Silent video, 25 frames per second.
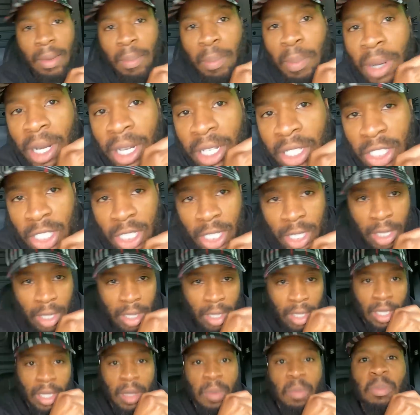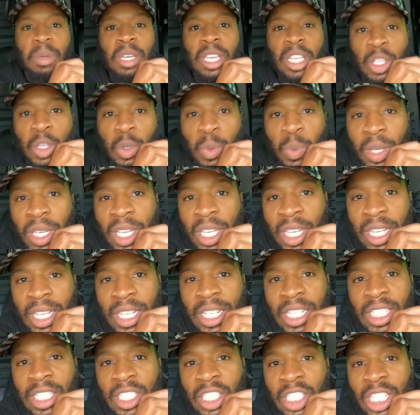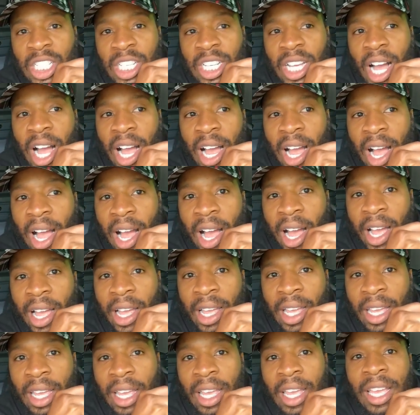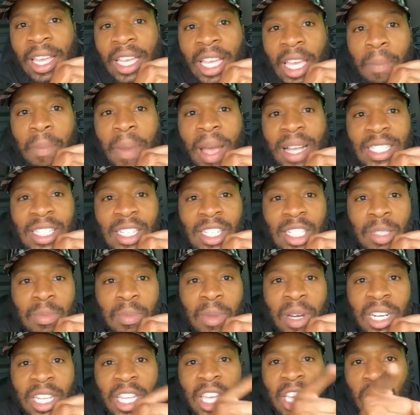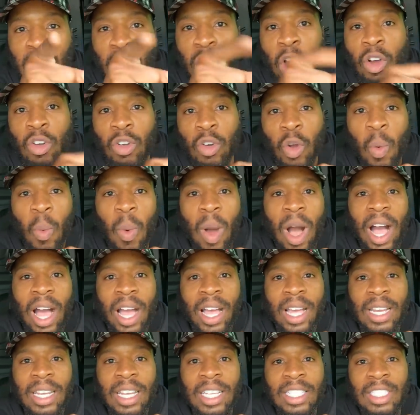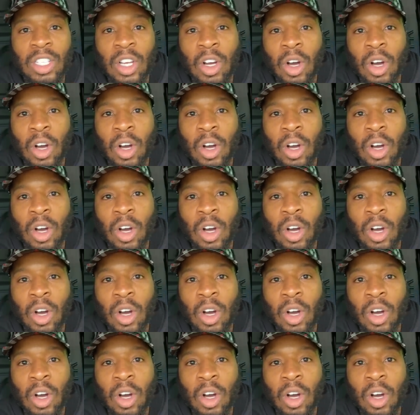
Bungii. B U N G I I. Get back to this money. Y'all know why. Let's